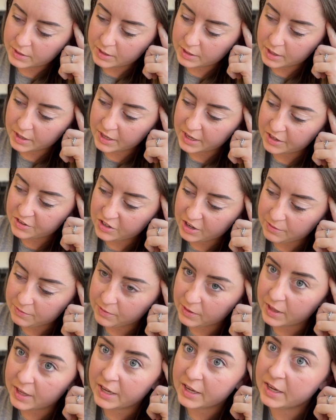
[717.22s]
Gonna catch that
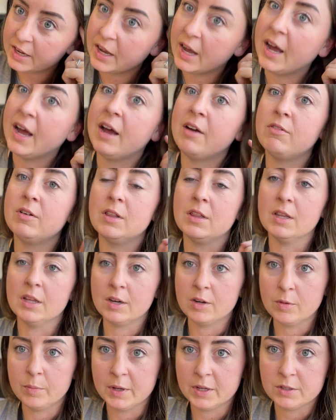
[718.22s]
flight. I have a
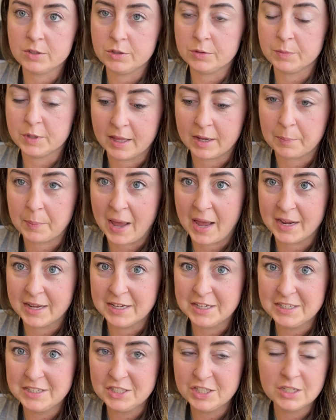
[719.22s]
little bit too much
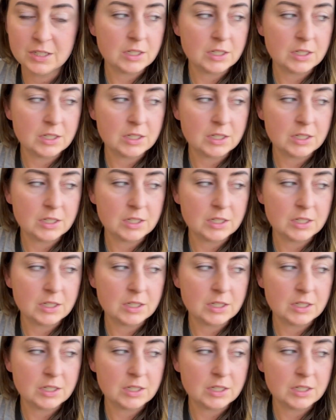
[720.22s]
baggage,